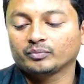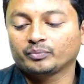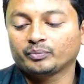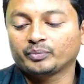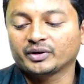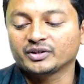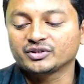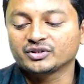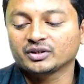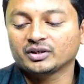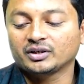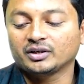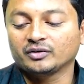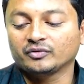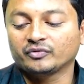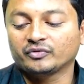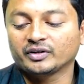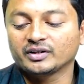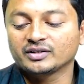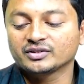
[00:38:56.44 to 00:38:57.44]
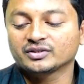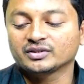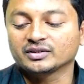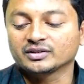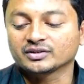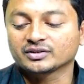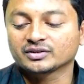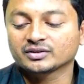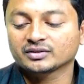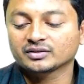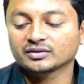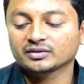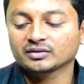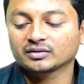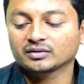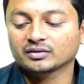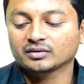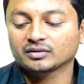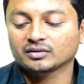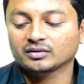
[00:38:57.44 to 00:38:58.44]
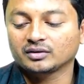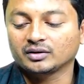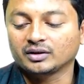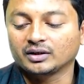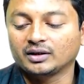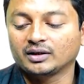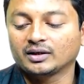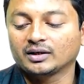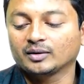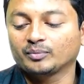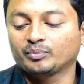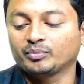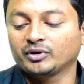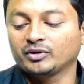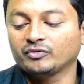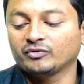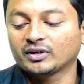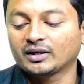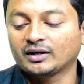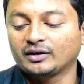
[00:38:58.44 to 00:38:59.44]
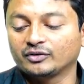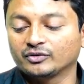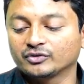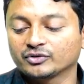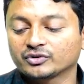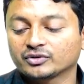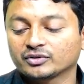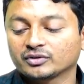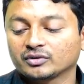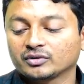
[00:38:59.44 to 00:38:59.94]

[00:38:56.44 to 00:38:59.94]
pressure differences, delta P values